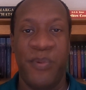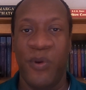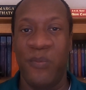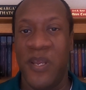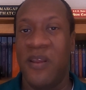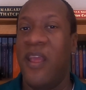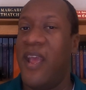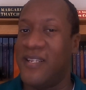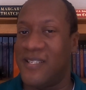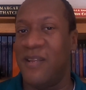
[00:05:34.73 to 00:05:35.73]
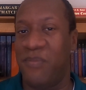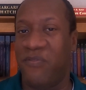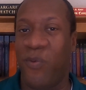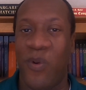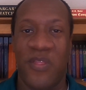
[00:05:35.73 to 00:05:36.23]
booming. As I said
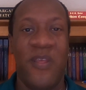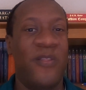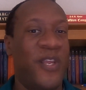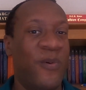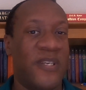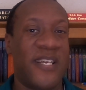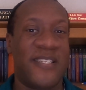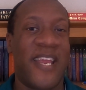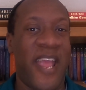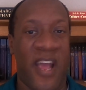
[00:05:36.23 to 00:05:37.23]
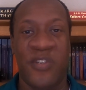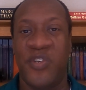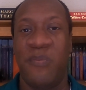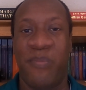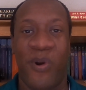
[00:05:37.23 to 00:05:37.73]
before, the U.S. has
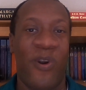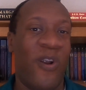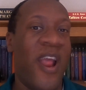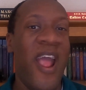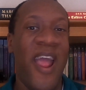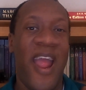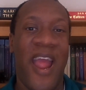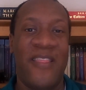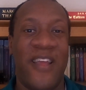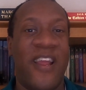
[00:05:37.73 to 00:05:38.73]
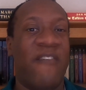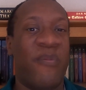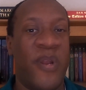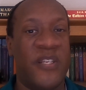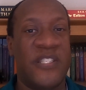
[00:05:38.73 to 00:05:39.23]
cash to burn, and the
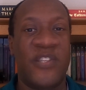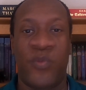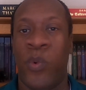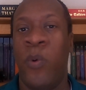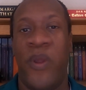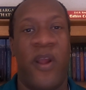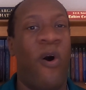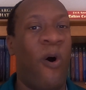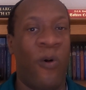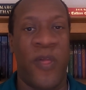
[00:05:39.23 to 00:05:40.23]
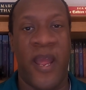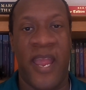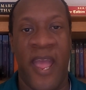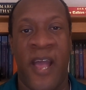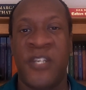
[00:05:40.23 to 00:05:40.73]
government is throwing all that
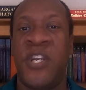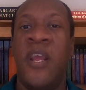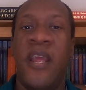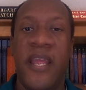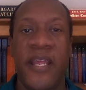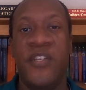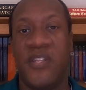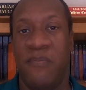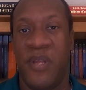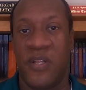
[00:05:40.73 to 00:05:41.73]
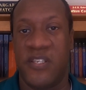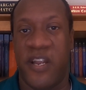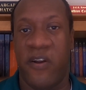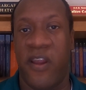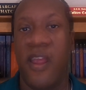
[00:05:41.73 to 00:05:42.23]
cash into the
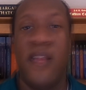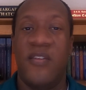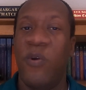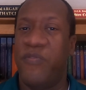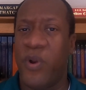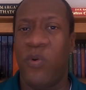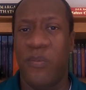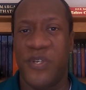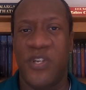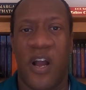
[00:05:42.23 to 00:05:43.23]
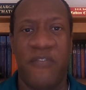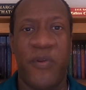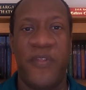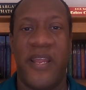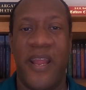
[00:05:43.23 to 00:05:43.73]
military. So if you're Gorbachev,
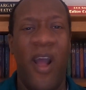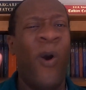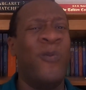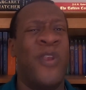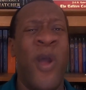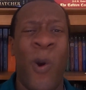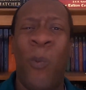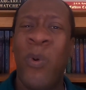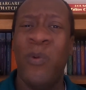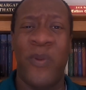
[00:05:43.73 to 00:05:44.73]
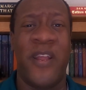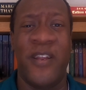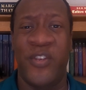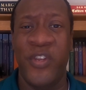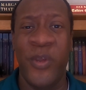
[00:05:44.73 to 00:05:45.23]
you're thinking, oh no, what are we
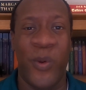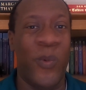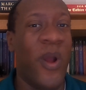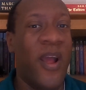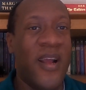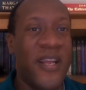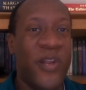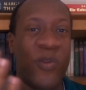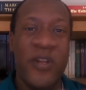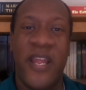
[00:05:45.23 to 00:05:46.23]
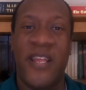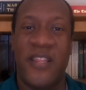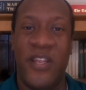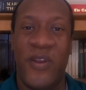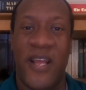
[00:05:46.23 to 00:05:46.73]
going to do? You're looking at
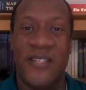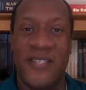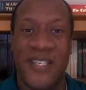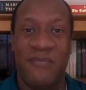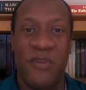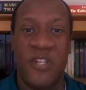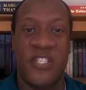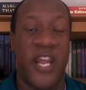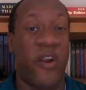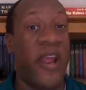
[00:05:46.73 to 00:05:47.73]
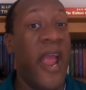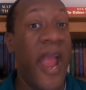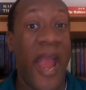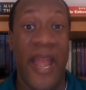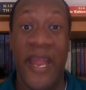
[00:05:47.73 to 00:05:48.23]
the United States military,
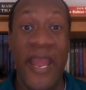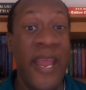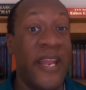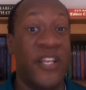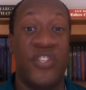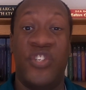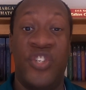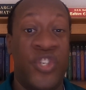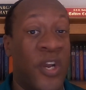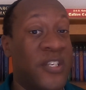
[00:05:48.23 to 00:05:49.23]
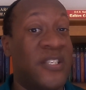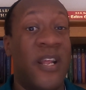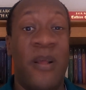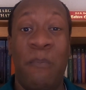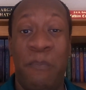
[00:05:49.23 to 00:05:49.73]
and it is
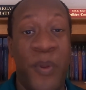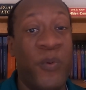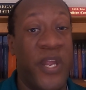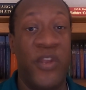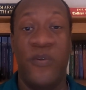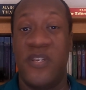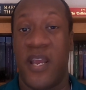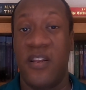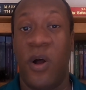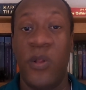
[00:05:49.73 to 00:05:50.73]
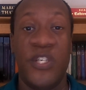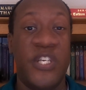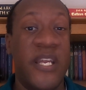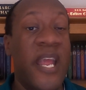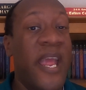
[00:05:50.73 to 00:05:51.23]
just building new
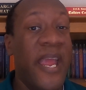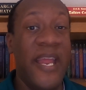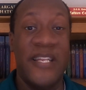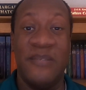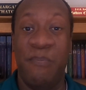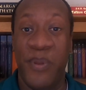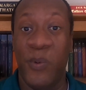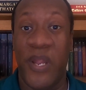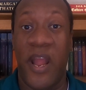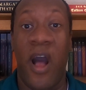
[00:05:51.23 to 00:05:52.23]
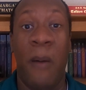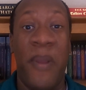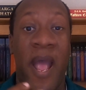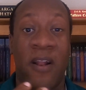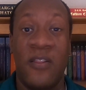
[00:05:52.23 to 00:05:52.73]
technology. It is building
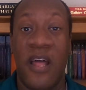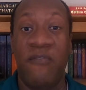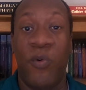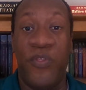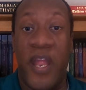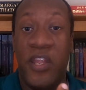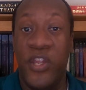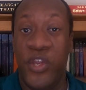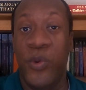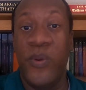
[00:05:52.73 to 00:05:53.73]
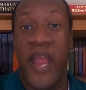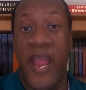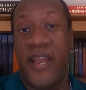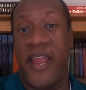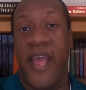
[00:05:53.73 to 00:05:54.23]
up at a level that you
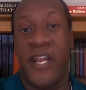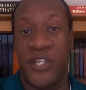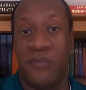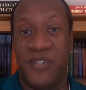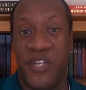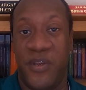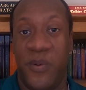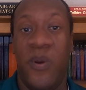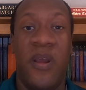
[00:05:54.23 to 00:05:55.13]
can't catch up to.